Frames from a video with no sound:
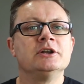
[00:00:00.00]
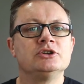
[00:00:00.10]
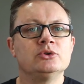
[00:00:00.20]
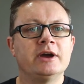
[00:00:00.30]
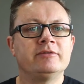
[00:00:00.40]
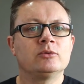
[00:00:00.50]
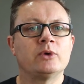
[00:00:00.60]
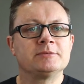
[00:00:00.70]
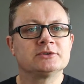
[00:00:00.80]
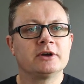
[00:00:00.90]
Do you have a
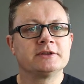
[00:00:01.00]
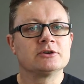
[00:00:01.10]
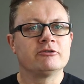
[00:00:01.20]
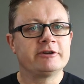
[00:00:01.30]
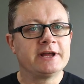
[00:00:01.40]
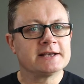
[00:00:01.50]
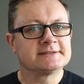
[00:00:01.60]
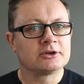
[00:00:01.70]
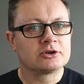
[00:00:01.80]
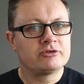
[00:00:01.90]
website that already
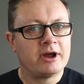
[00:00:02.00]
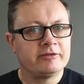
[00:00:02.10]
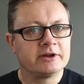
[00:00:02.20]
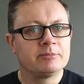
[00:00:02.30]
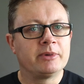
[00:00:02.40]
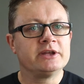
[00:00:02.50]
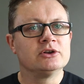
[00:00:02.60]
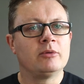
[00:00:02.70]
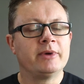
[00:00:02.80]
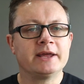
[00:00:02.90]
has a lot of traffic but
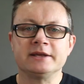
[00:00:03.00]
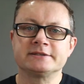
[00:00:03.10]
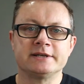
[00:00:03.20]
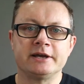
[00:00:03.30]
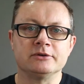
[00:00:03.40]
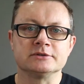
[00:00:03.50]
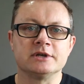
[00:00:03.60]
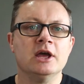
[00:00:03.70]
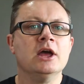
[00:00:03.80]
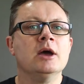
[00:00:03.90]
you're not making sales?